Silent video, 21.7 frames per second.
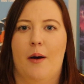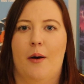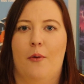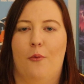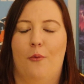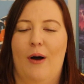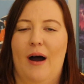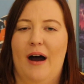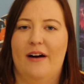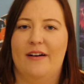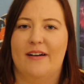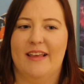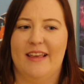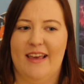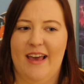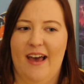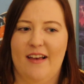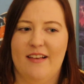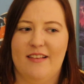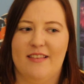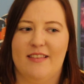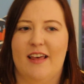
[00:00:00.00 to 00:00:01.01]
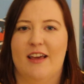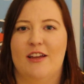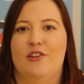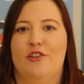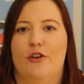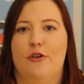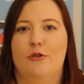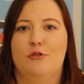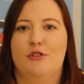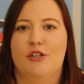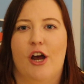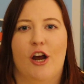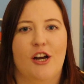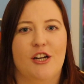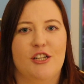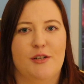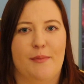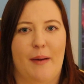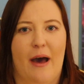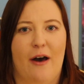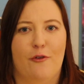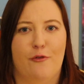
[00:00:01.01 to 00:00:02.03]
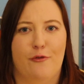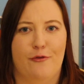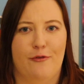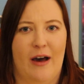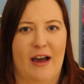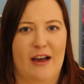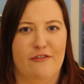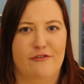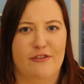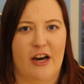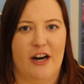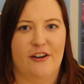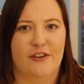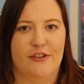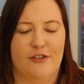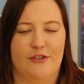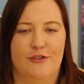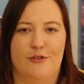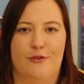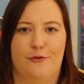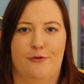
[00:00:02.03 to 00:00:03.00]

While yes, they do charge about $5